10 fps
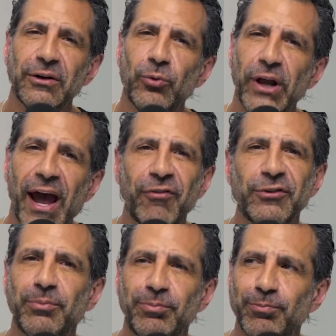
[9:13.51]
We have
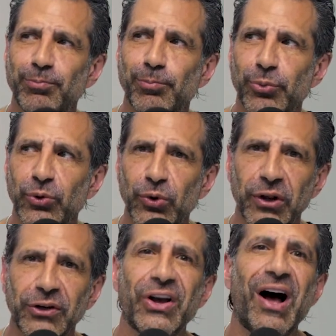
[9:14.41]
to be
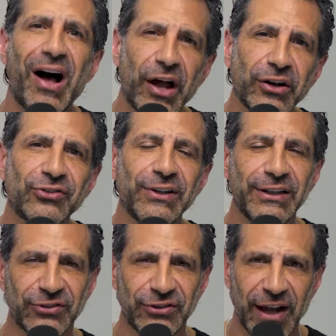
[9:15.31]
willing to
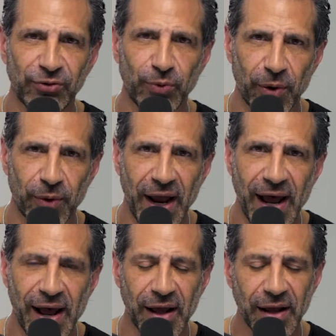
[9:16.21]
honestly assess where we're
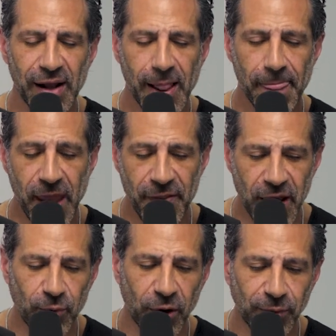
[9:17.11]
at. And
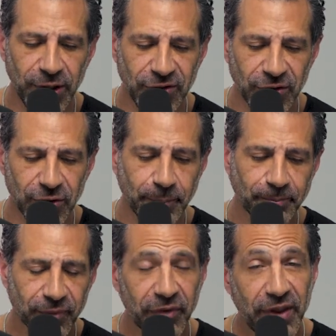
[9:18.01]
then what do we do?
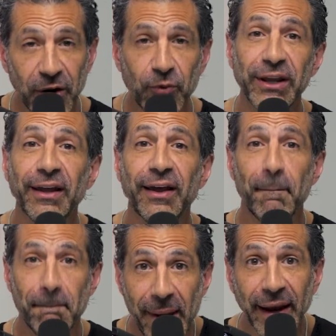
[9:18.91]
Then we
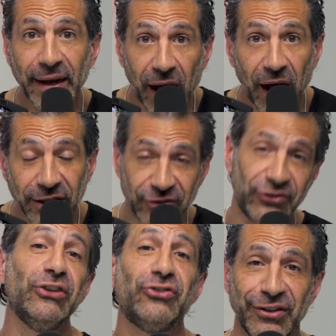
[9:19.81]
make a
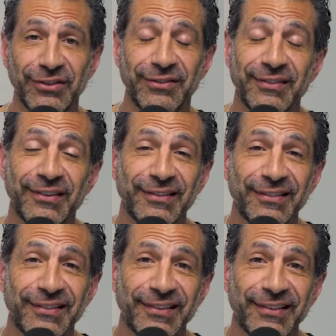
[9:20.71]
decision
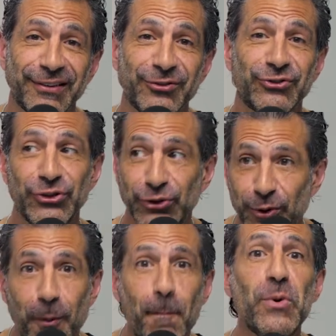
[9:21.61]

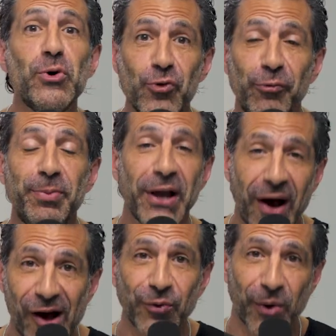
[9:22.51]
to move
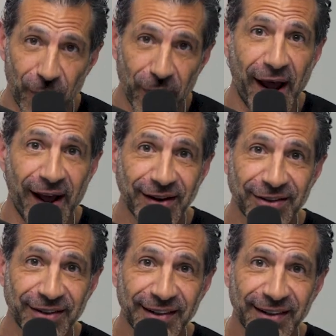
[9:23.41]
beyond where we're
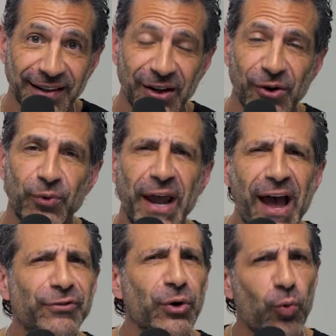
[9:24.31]
at. We
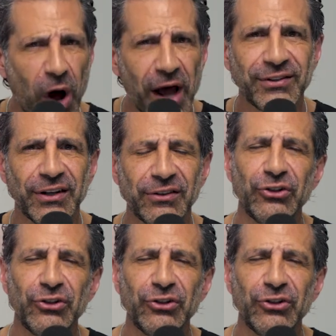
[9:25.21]
have to want it.